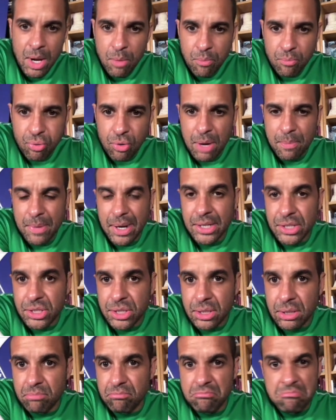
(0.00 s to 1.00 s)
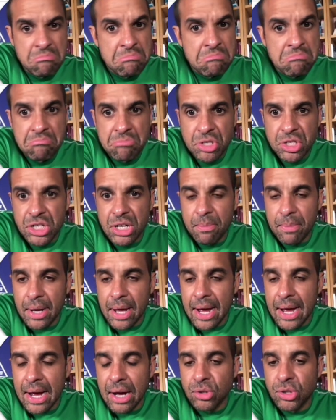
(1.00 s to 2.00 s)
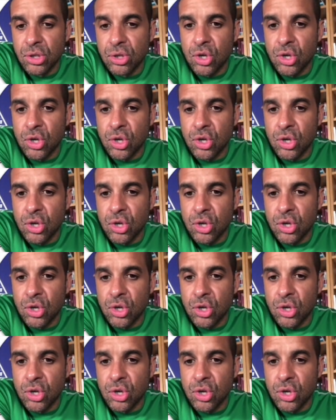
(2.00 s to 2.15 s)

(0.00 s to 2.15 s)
Pretty much similar house.